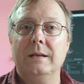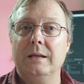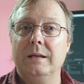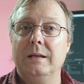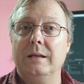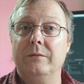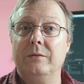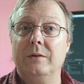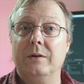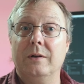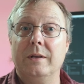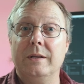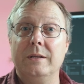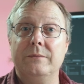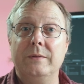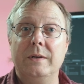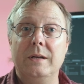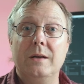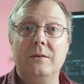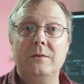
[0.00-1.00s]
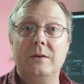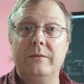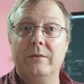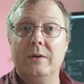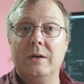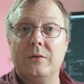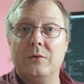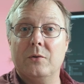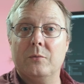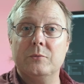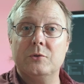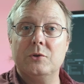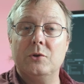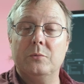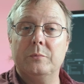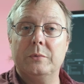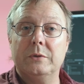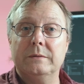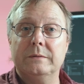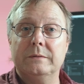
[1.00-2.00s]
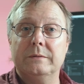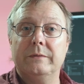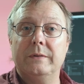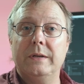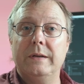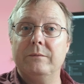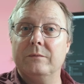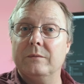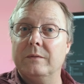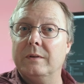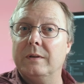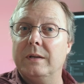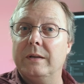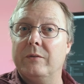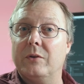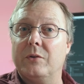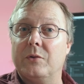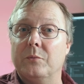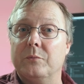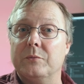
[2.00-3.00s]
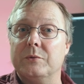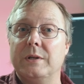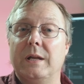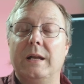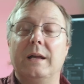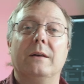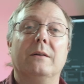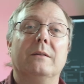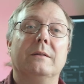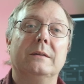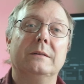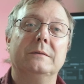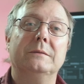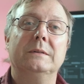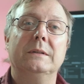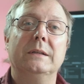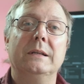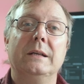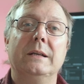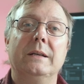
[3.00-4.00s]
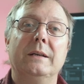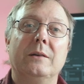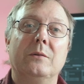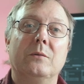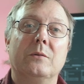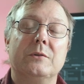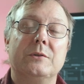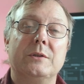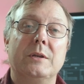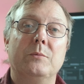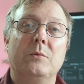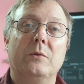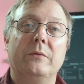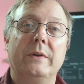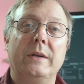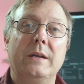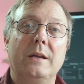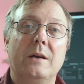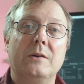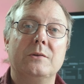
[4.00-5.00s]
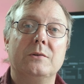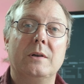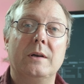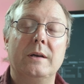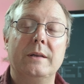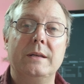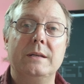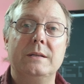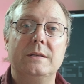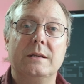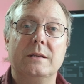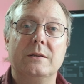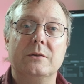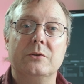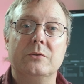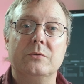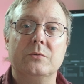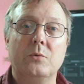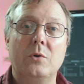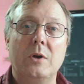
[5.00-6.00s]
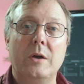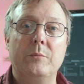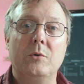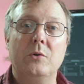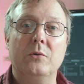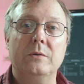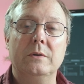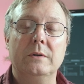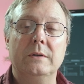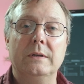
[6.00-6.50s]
If you like this video, give it a thumbs up. If you didn't, give it a thumbs down. If you want to see more videos like this, hit the subscribe button.